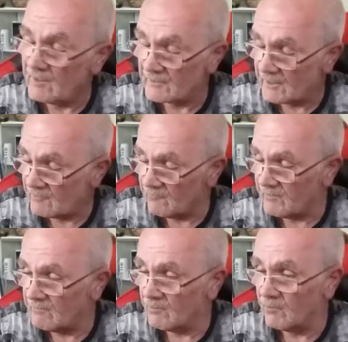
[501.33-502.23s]
I can't
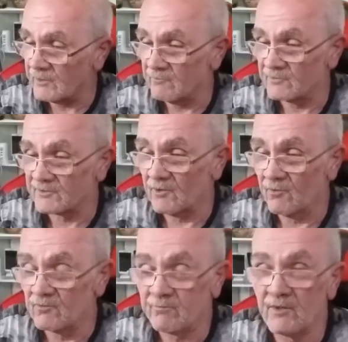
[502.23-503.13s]
remember what it was called,